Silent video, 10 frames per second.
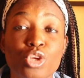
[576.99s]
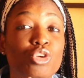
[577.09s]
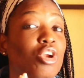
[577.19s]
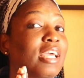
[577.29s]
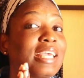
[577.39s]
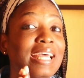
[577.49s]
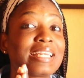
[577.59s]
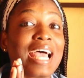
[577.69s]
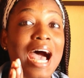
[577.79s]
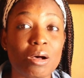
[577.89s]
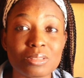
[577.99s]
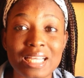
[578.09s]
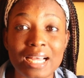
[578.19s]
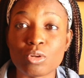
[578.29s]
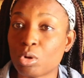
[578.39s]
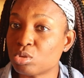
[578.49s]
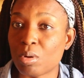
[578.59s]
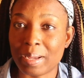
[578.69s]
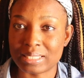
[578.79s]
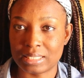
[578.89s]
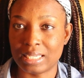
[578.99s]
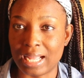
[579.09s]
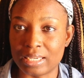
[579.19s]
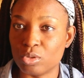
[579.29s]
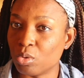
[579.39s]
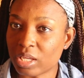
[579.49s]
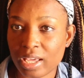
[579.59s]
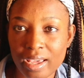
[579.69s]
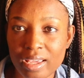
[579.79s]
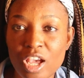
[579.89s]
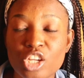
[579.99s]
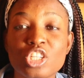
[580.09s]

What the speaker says: You don't get altered automatically, okay?